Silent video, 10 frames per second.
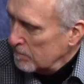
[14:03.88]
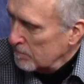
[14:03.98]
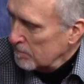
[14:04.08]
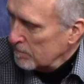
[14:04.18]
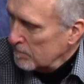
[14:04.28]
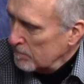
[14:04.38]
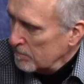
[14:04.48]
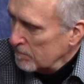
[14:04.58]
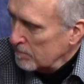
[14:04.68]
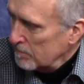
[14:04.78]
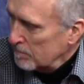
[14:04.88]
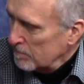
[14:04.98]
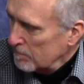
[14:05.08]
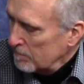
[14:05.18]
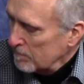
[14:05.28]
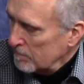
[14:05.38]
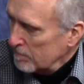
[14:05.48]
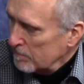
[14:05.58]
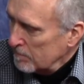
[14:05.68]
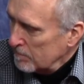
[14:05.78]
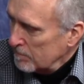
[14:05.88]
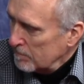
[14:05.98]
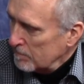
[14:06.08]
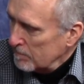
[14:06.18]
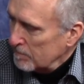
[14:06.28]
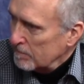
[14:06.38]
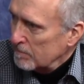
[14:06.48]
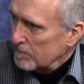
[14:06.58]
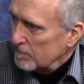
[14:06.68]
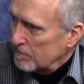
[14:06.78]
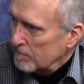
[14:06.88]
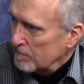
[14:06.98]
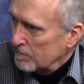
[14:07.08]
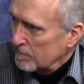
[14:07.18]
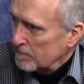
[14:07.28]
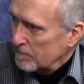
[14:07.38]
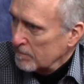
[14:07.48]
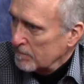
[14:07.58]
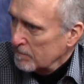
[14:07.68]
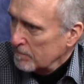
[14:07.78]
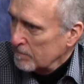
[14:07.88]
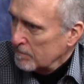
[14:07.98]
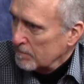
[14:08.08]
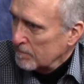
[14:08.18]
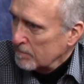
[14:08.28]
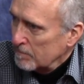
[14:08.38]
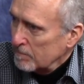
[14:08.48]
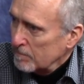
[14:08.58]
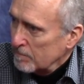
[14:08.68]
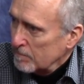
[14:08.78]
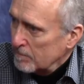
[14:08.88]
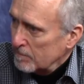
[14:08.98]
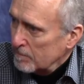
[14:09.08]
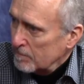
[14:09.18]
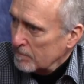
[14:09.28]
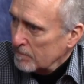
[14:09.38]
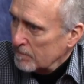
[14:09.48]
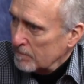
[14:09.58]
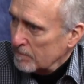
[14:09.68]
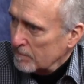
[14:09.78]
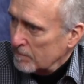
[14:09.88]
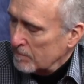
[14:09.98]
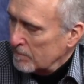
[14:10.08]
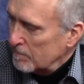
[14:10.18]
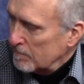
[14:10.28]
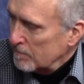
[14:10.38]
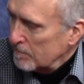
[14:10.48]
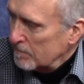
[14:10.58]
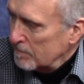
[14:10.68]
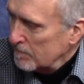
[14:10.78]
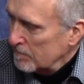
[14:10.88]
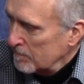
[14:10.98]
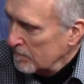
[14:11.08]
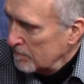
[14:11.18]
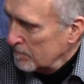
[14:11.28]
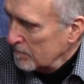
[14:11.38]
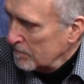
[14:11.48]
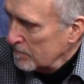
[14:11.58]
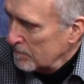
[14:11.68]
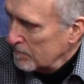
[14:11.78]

The person shown says nothing.